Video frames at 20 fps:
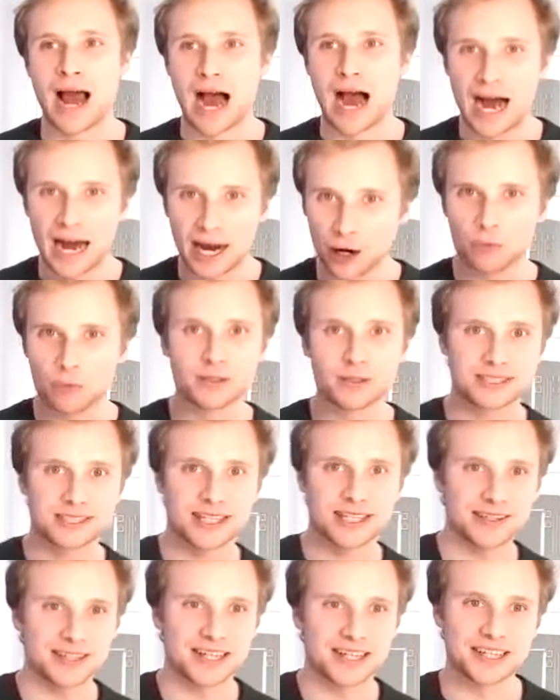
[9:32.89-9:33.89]
I always
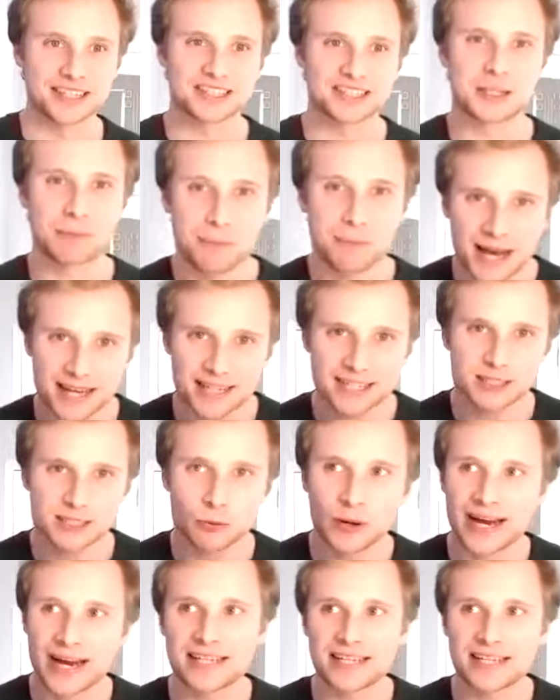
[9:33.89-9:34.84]
say this, the best way